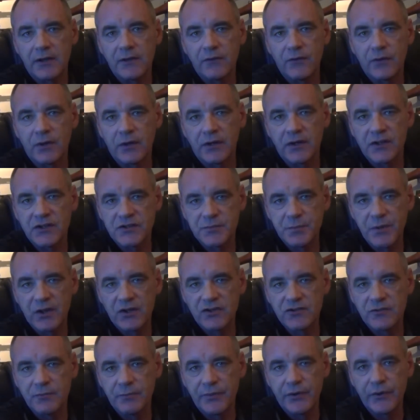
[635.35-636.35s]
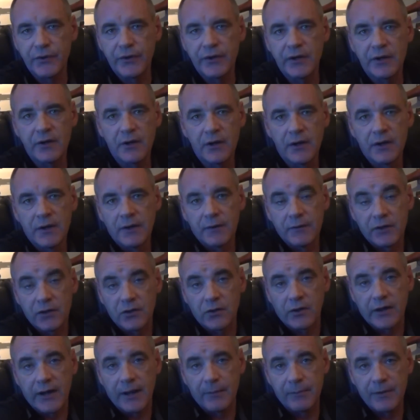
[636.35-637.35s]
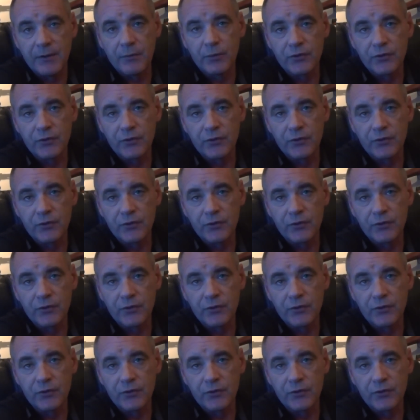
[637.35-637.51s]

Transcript: You've got an inspection period, you're not happy,